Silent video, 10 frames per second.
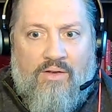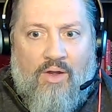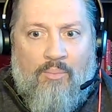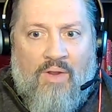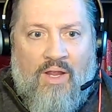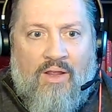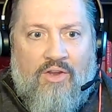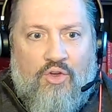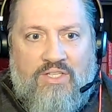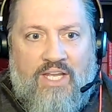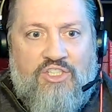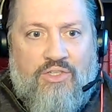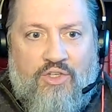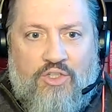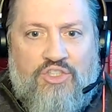or your
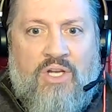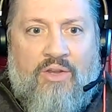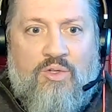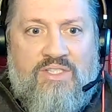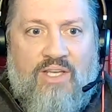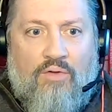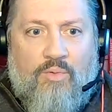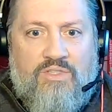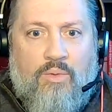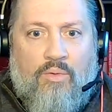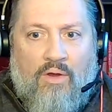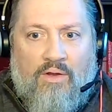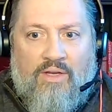tension. You're just not yourself. What's going on?"